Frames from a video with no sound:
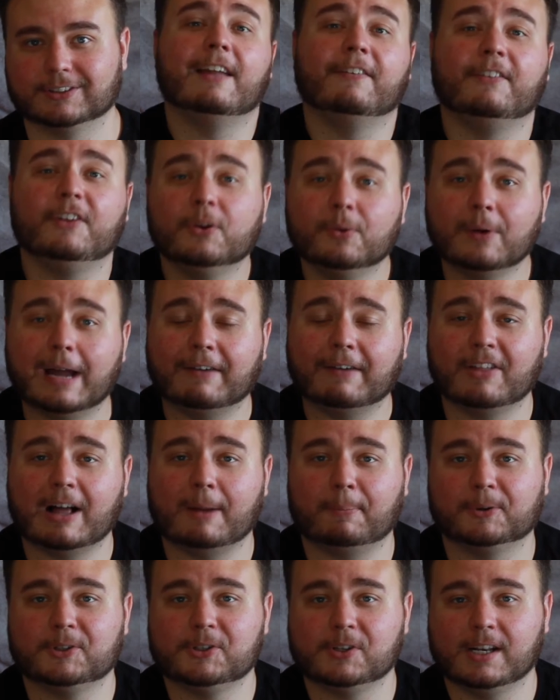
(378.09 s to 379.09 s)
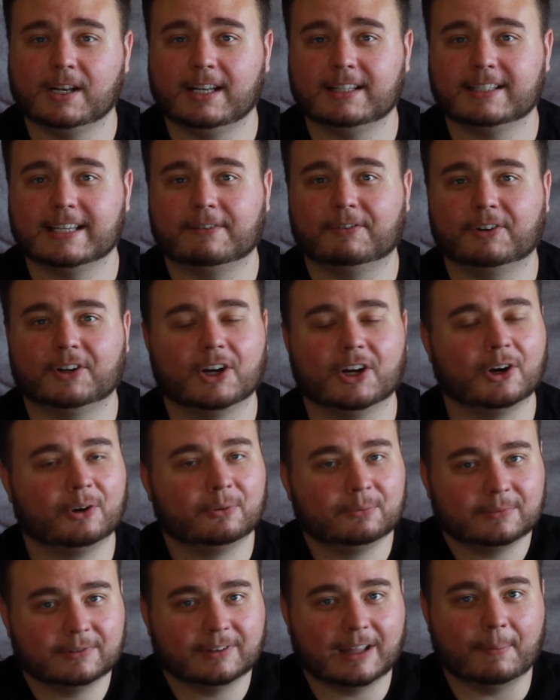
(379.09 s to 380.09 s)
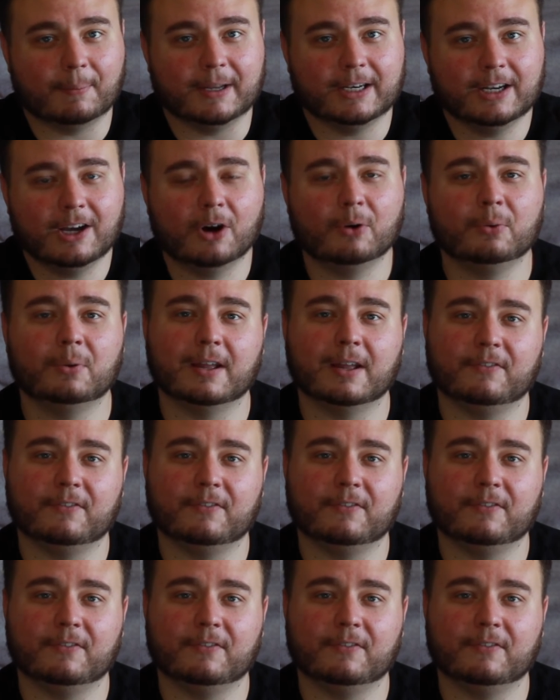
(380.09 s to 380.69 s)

If you have the opportunity to ever go, let me know.